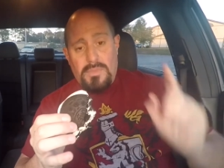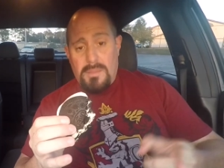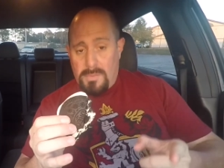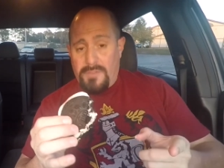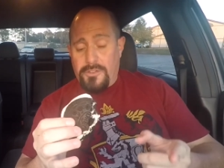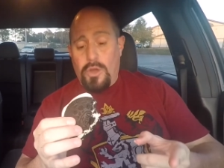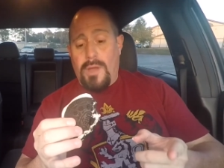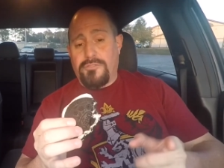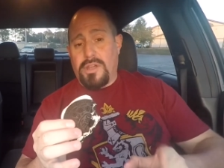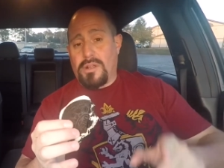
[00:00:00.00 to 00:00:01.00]
but if you go
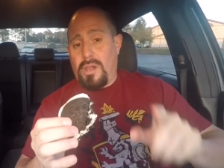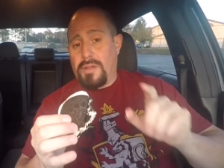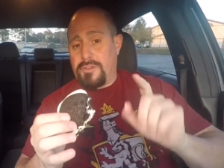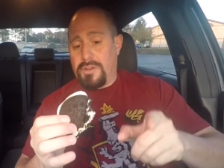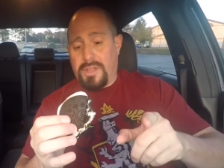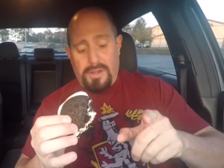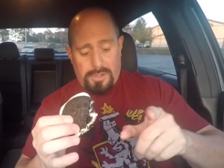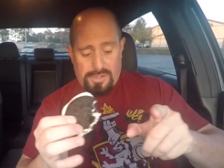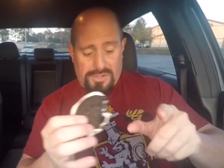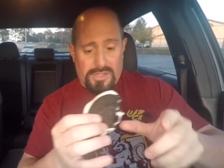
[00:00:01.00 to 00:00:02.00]
after 8 o'clock, you're going to get a
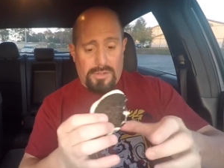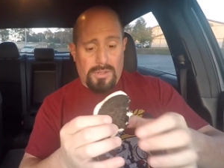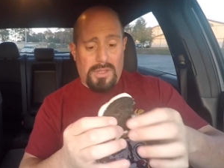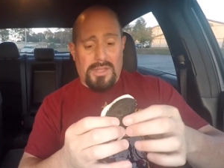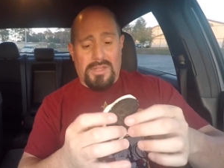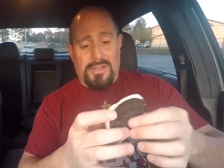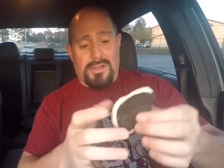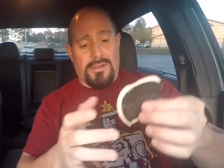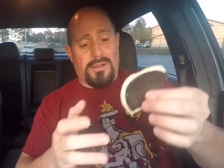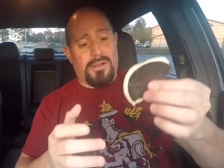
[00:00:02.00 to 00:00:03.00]
good deal.
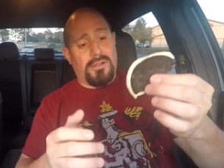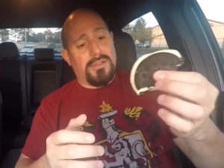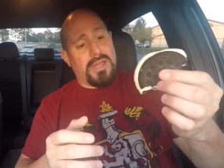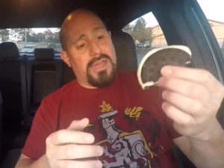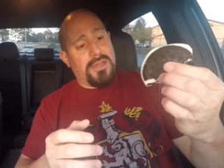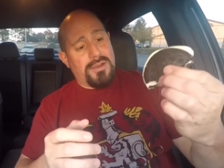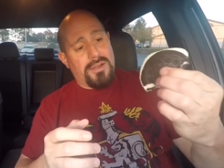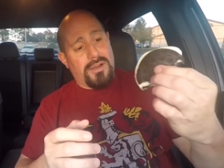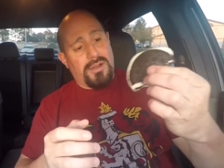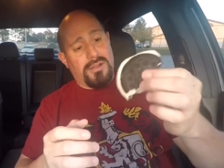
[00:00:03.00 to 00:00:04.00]
Uh, and
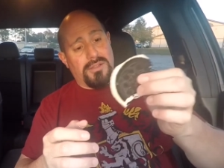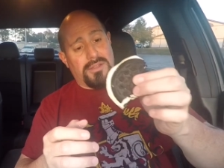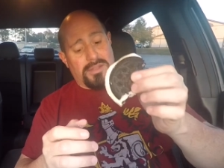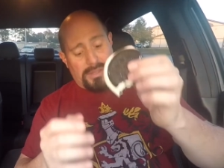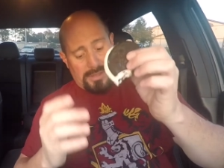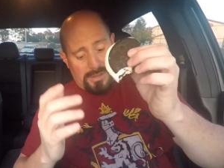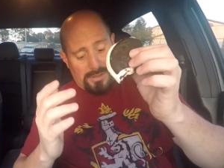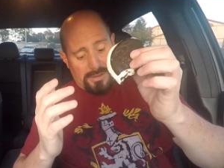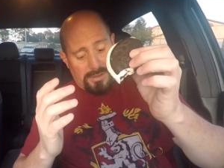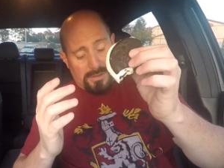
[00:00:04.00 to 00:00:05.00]
uh,
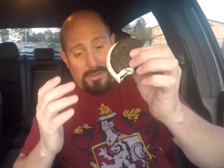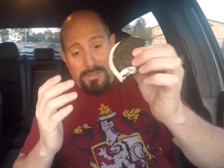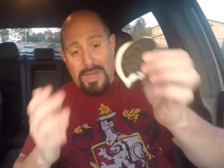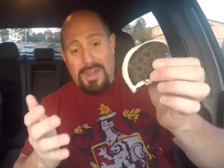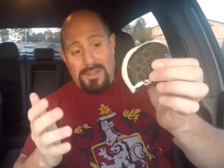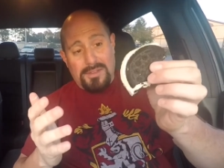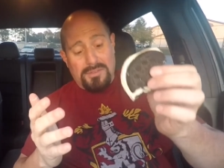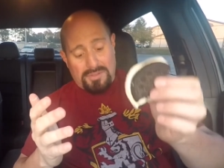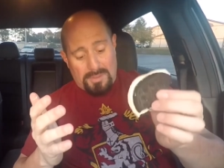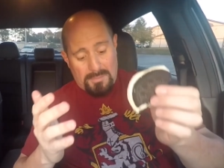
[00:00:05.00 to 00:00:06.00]
that
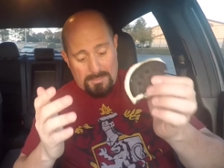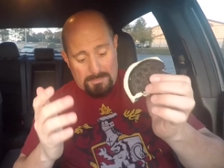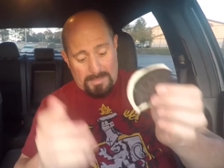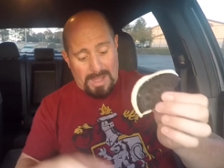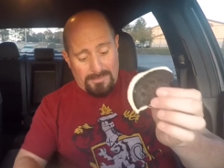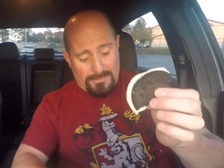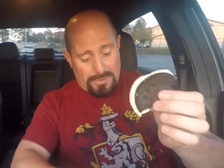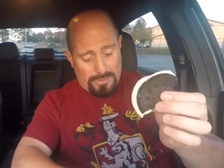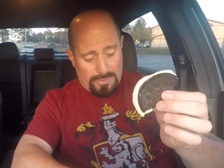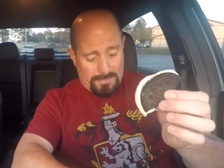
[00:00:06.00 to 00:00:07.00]
is my
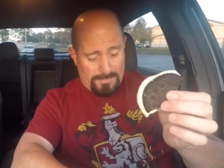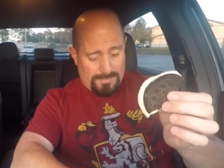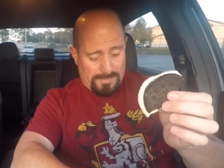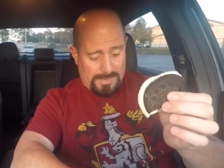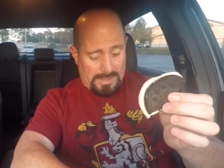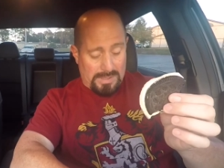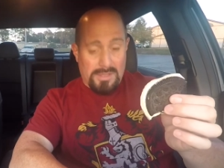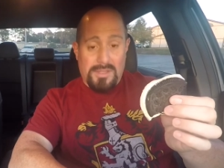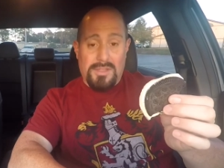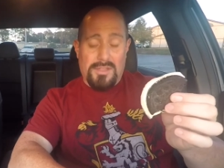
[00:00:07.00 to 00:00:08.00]
view
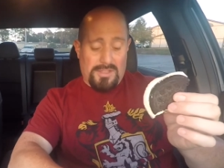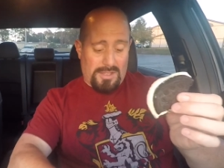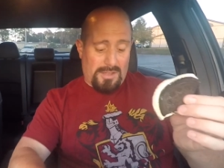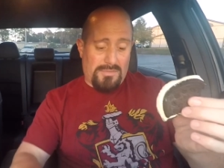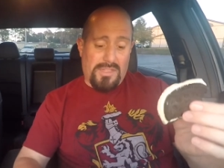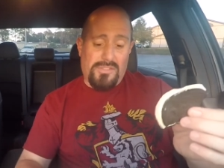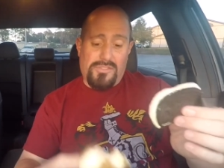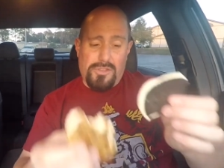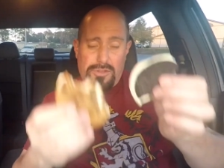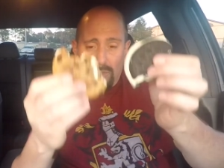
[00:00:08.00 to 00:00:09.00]
of these
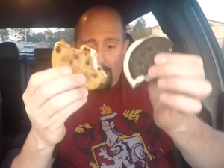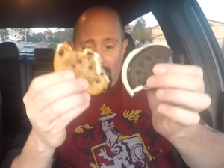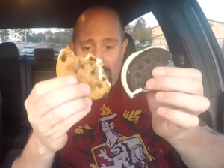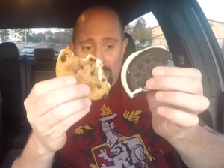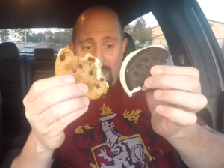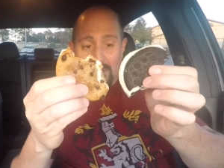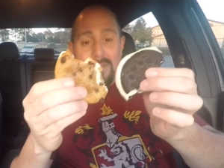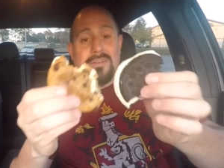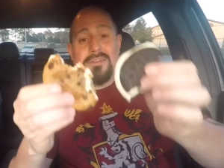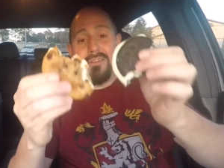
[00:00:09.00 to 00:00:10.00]
two
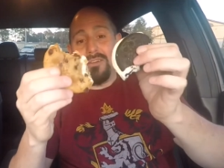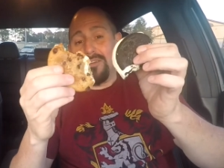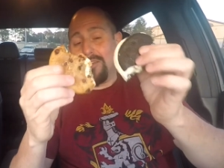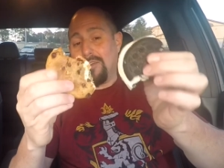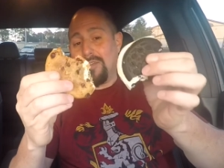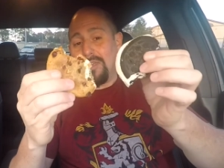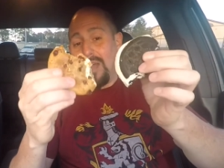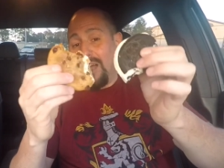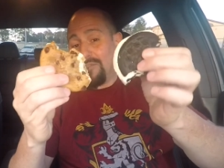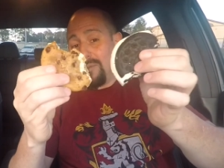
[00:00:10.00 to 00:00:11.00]
cookie
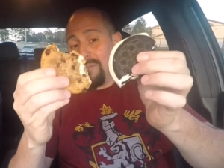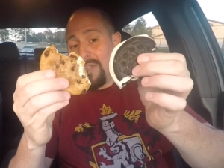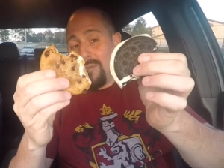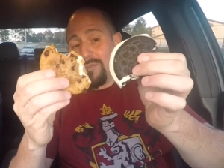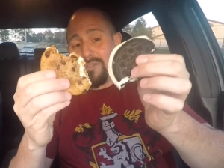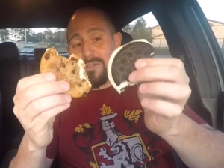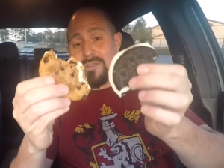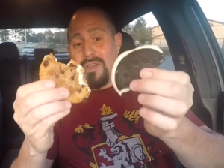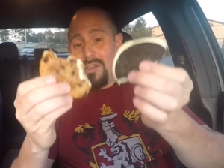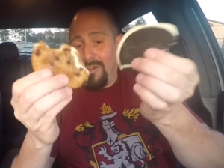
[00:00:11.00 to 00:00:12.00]
ice cream sandwiches
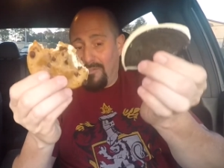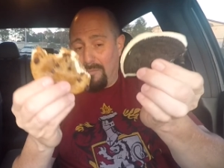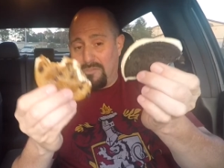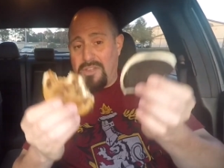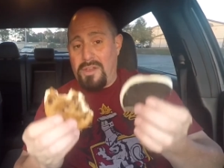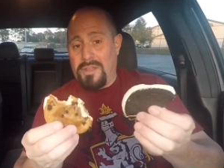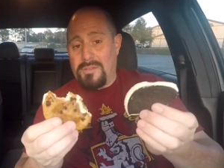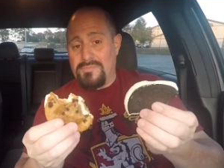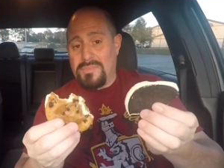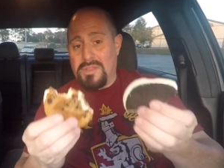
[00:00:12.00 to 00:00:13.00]
from Sonic.
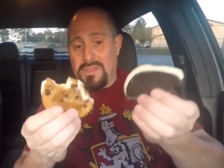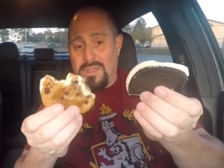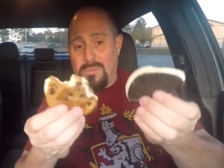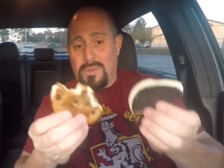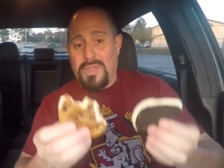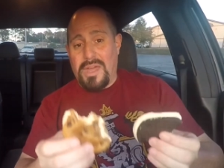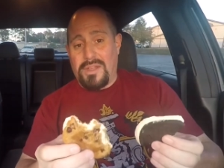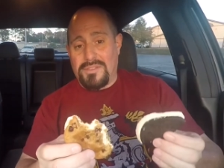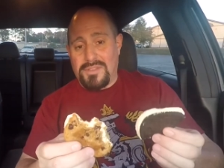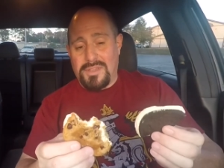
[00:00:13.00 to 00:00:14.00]
And with that,
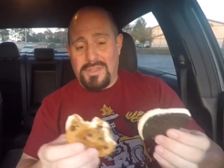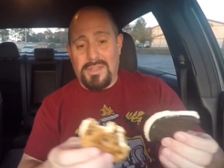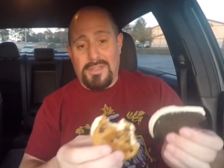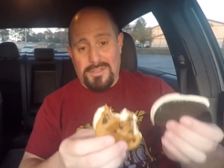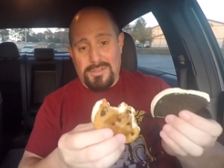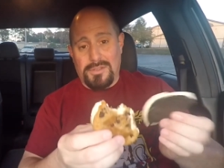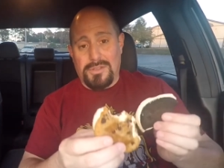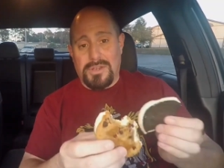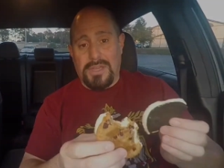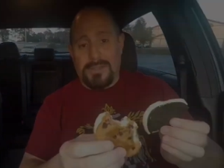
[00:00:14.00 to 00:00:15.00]
I say good day.